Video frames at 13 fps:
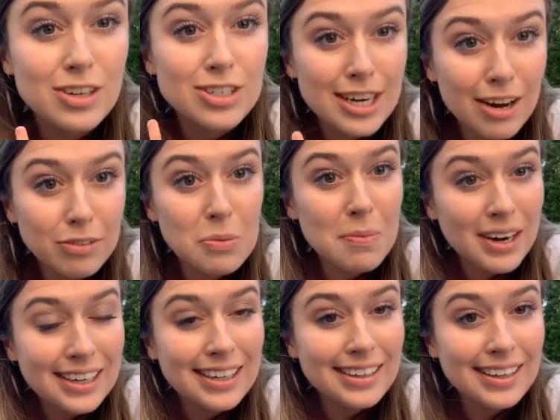there's enough
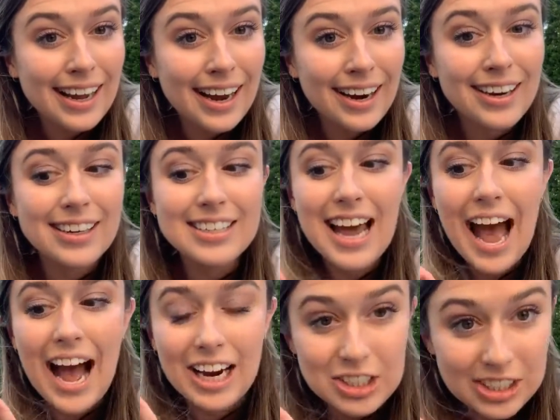humidity in the air to
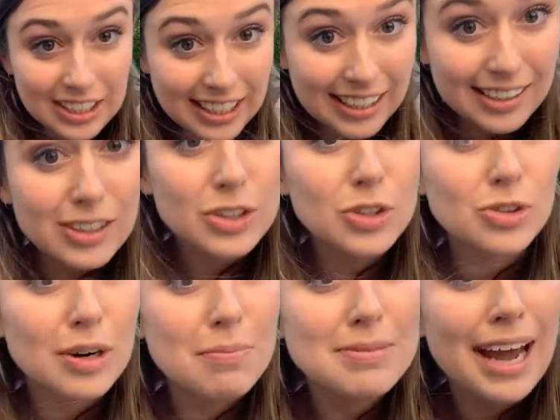actually
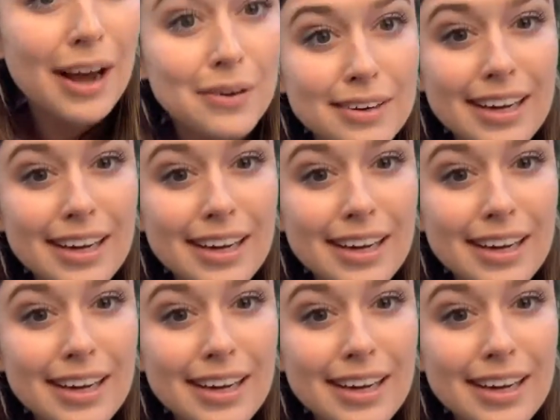drip down.